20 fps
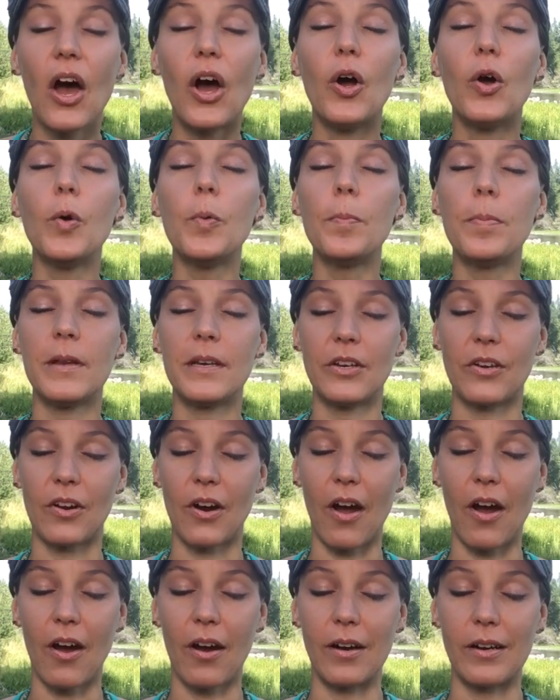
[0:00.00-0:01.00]
open your
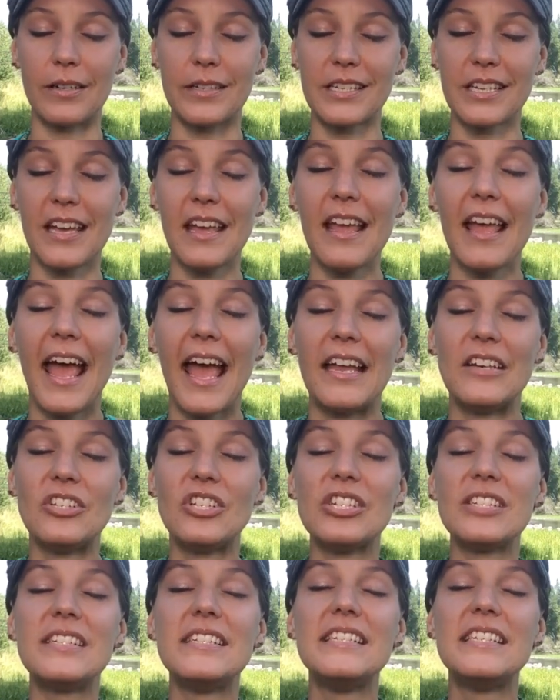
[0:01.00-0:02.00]
heart, and
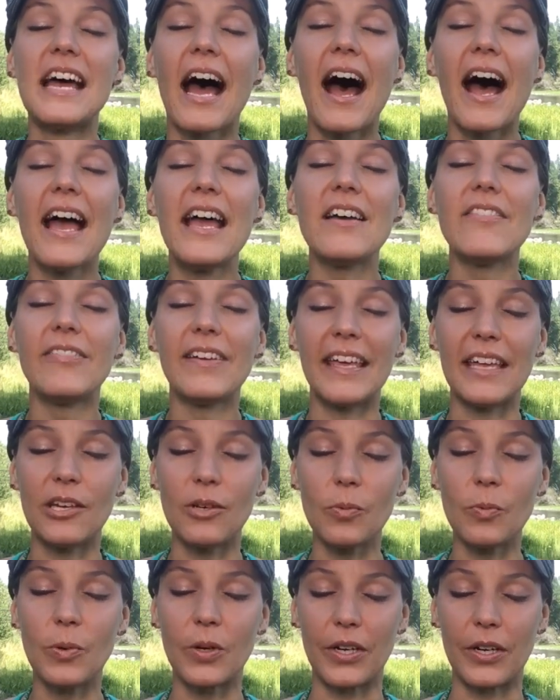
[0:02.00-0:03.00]
just dive
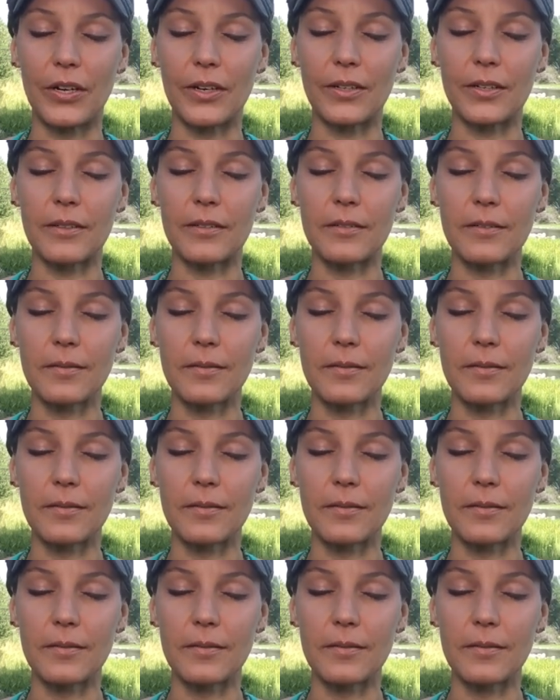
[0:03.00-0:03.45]
inward